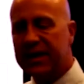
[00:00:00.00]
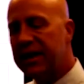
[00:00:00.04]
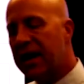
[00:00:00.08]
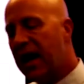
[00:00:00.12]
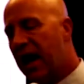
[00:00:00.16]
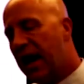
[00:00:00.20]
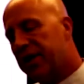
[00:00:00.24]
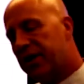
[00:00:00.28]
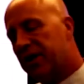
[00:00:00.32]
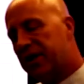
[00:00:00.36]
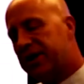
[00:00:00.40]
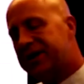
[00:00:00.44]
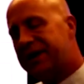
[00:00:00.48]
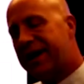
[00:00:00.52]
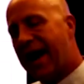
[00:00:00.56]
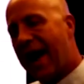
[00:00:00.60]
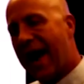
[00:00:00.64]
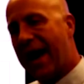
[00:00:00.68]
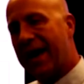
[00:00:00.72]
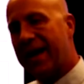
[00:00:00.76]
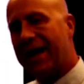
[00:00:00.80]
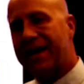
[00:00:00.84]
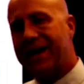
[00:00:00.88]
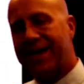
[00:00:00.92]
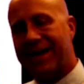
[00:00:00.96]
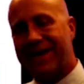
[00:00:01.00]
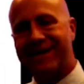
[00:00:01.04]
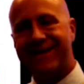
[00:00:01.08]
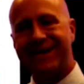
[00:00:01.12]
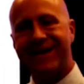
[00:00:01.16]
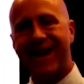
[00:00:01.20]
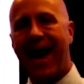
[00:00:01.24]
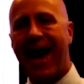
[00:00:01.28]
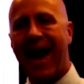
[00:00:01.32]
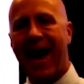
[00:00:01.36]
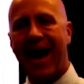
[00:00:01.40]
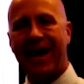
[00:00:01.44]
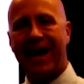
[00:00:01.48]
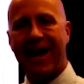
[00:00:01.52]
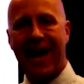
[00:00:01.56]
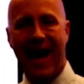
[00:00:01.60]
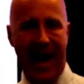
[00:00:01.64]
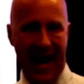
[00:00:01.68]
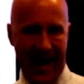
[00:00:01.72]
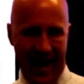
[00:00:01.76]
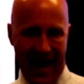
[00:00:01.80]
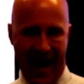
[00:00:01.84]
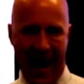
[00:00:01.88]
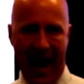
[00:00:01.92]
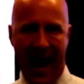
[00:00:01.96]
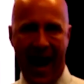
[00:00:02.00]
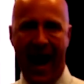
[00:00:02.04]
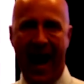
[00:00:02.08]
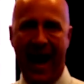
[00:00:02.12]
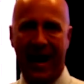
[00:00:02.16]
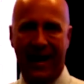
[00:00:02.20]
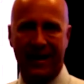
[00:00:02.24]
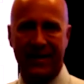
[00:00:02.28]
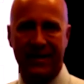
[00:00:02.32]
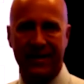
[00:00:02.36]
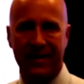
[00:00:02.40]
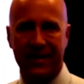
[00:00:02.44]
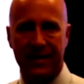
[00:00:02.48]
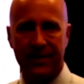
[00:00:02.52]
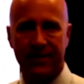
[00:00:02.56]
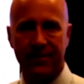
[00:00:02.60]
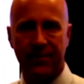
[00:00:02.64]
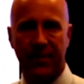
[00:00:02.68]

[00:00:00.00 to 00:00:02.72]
understand, decide, and act.